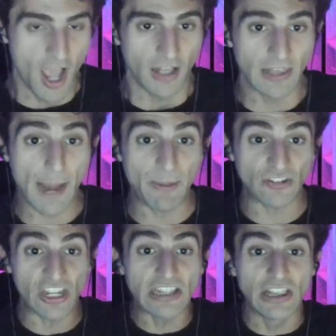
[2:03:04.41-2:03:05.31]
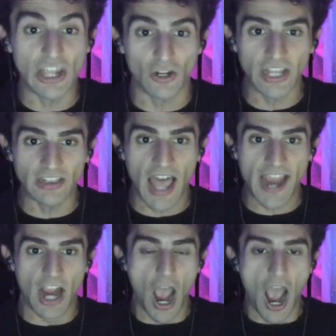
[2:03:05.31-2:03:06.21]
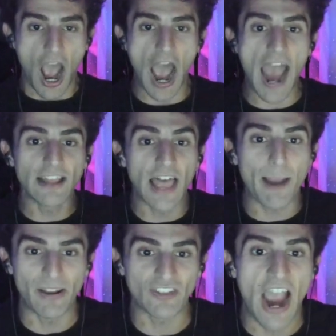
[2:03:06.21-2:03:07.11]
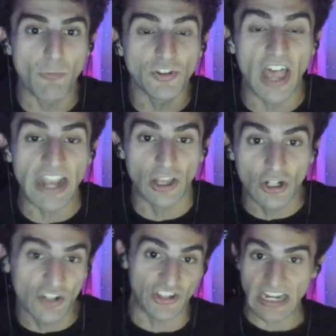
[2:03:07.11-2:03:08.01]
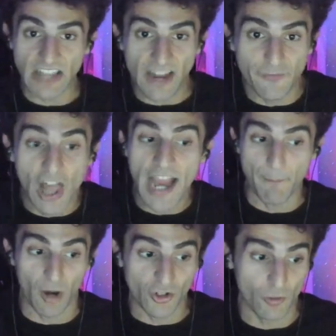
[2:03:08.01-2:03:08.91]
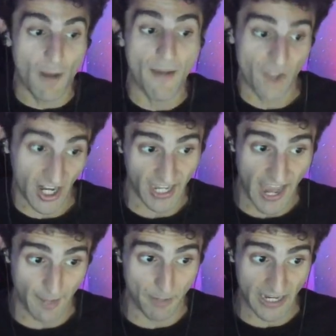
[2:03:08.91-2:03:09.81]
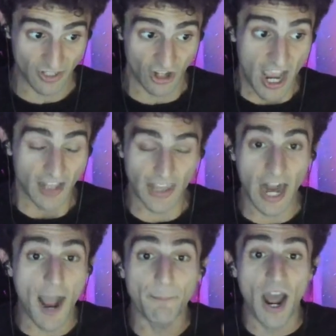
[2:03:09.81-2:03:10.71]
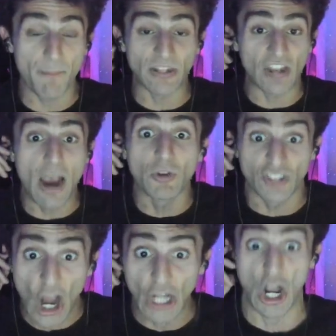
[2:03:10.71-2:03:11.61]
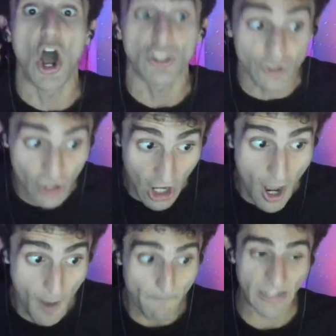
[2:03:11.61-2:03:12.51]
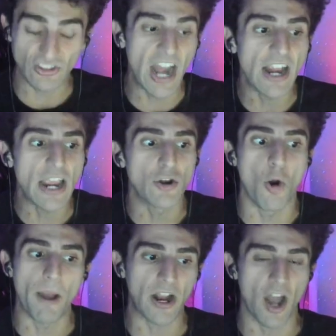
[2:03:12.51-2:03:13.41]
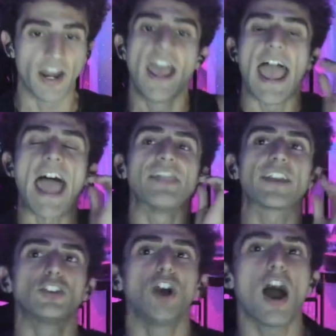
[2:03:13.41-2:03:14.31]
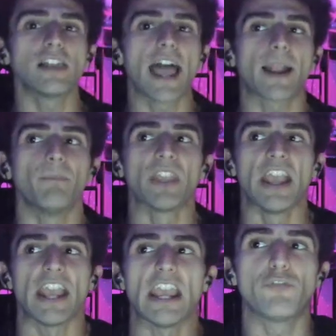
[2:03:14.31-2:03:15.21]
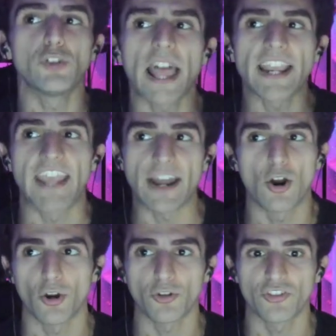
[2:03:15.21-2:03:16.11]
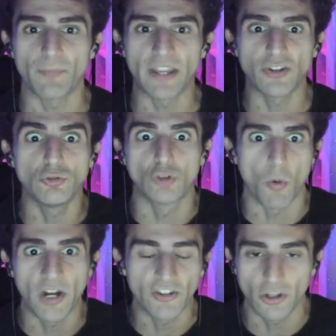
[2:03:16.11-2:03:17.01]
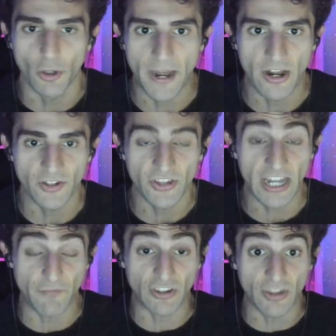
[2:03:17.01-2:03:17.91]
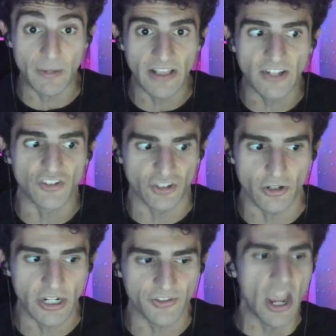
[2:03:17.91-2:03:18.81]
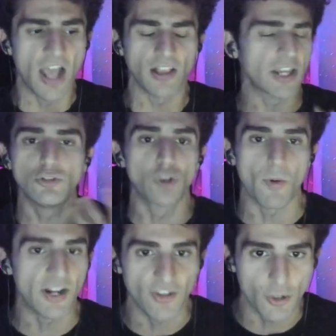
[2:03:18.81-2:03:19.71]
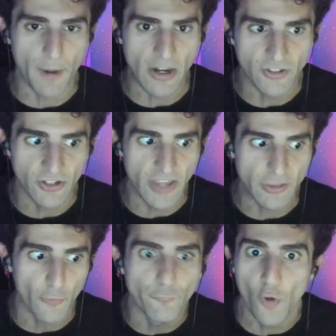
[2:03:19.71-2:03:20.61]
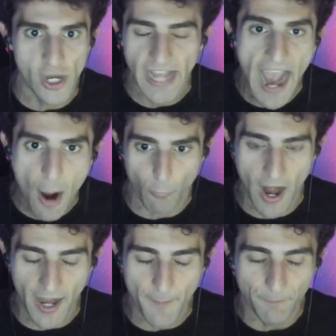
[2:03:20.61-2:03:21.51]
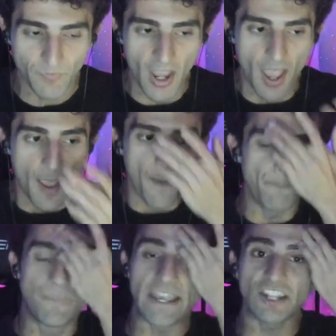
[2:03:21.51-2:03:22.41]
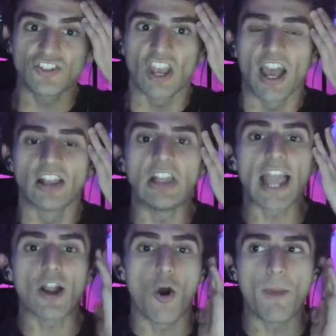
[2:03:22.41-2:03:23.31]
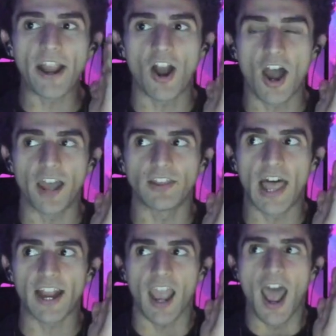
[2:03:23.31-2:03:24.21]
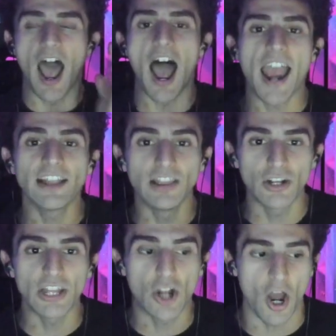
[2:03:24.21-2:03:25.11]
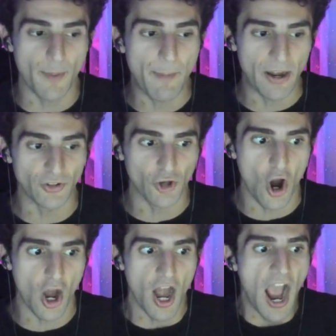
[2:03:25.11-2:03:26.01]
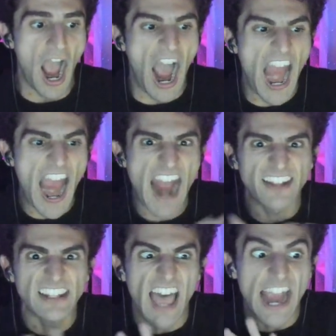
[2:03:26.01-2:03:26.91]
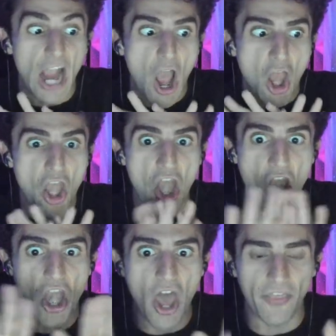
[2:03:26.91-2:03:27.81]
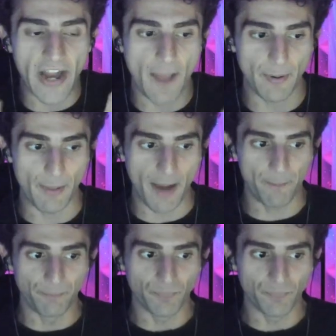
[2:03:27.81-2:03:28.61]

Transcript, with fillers: Like bitch, he literally like I like bitch, I was like literally seeing like flying birds around my fucking head, bitch. Like I'm not bitch, I was concussed, bitch, and I and oh my god. And like you know how like if you like get hurt or something, you don't want to tell your parents. Like if it's something like serious, like you don't want to tell your parents because like they'll freak out, right? Bitch, like, oh my God, like I literally got in my parents' car. I acted like nothing happened, babe.